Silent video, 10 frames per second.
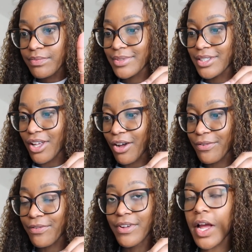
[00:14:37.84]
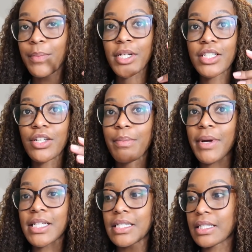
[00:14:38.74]
stuff. I'm gonna start
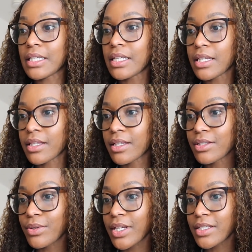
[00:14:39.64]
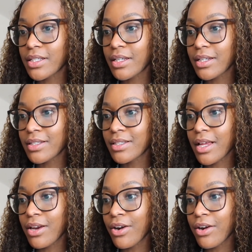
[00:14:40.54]
by deleting things. Oh, I see a
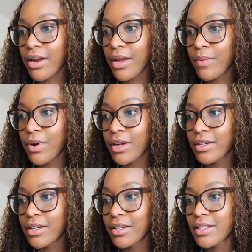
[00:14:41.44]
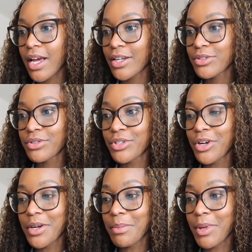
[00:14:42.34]
ZRA one. Tax
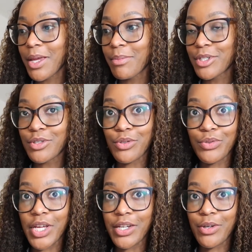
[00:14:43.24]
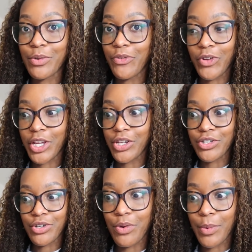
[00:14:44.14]
return and payment due date
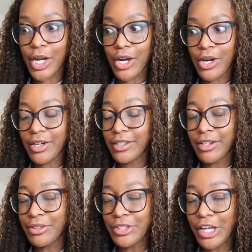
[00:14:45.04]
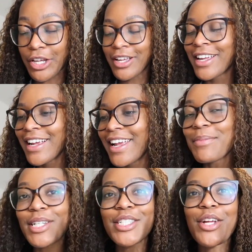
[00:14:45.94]
notification. Oh my god, adulting. I'm
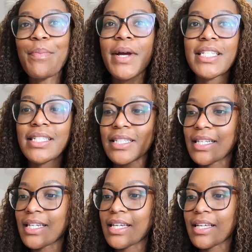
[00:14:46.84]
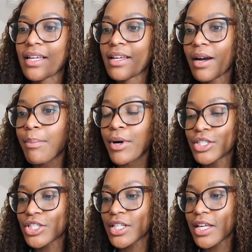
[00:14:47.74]
gonna start by deleting a
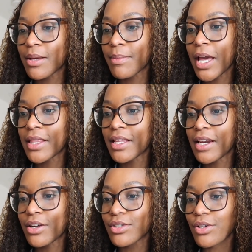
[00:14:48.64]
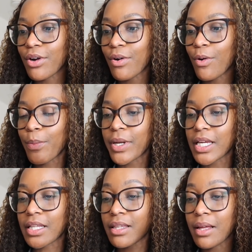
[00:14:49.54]
bunch of them and then I'll start
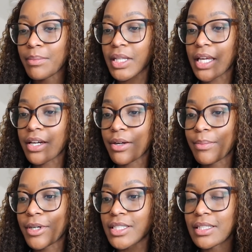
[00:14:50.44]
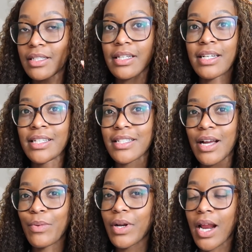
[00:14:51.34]
opening them later. But deleting is
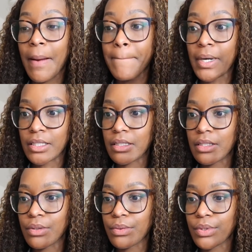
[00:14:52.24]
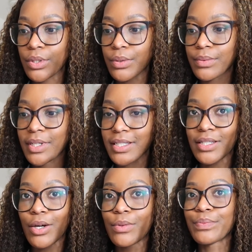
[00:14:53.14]
like what I must do. So let's
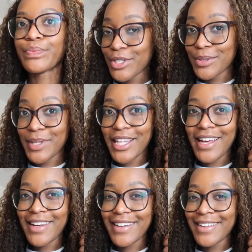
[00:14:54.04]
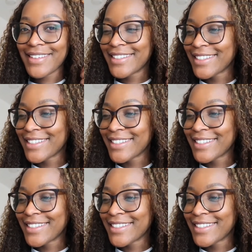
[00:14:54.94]
go. Wish me luck.